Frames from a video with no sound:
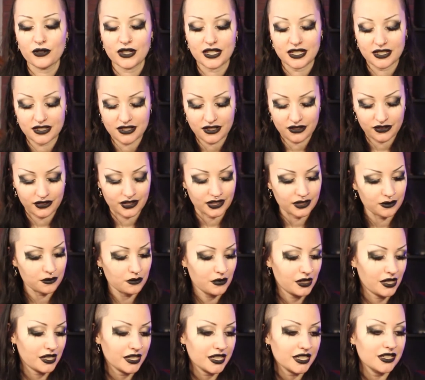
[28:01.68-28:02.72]
feet than
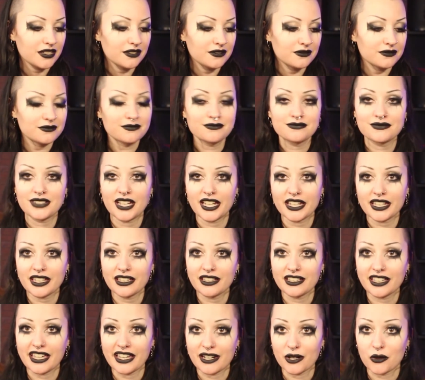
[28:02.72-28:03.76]
mine. I
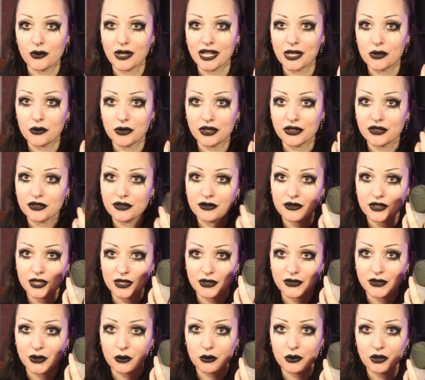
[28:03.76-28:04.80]
can get away with
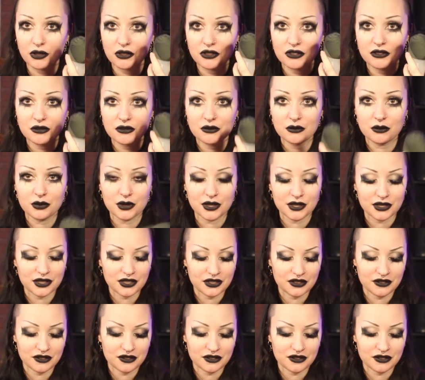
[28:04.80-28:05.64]
using one, but